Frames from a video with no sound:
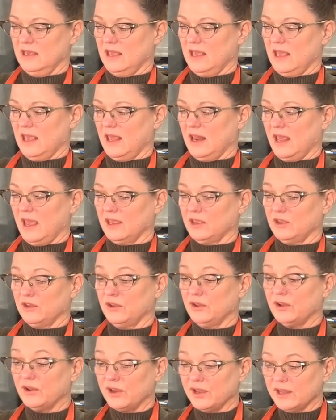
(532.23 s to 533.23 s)
And I
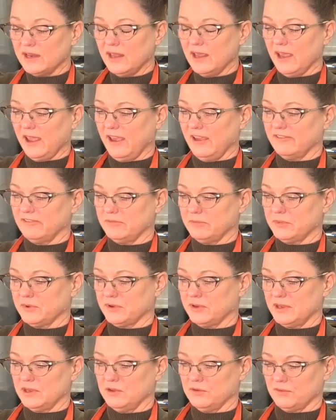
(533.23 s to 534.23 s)
could have
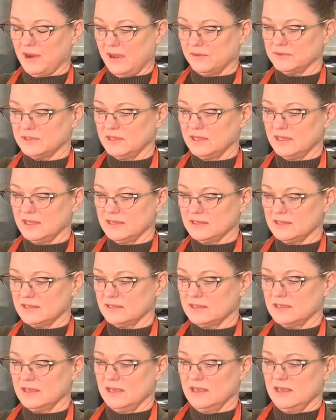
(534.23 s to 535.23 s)
pre-cooked
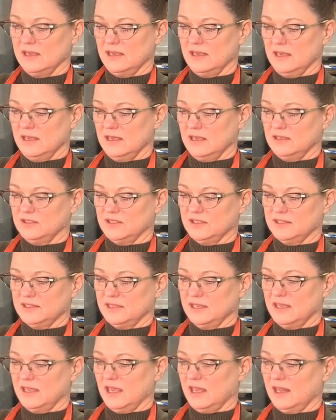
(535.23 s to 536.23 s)
this just
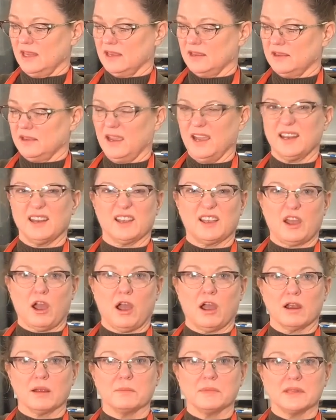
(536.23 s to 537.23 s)
to get it kind of
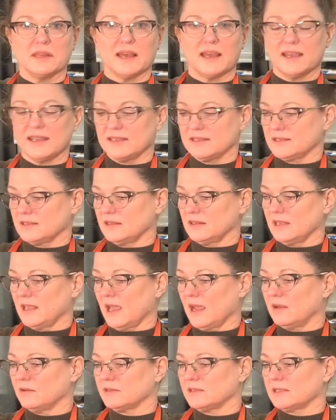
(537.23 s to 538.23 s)
caramelized on the
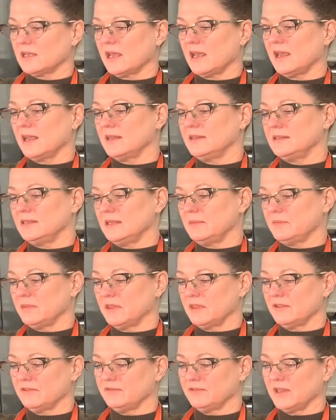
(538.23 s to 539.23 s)
outside,
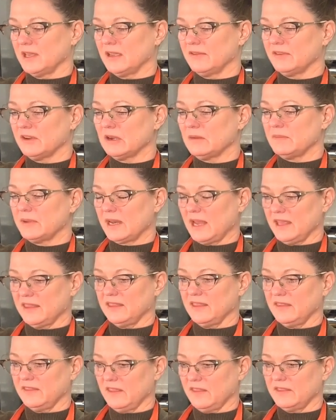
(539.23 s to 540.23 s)
deepen the flavor, but I
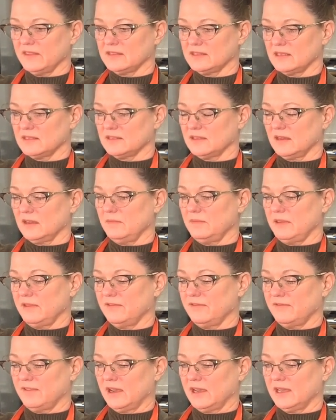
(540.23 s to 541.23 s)
think that this is going to be
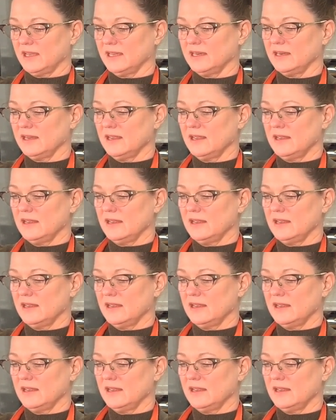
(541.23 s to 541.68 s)
fine.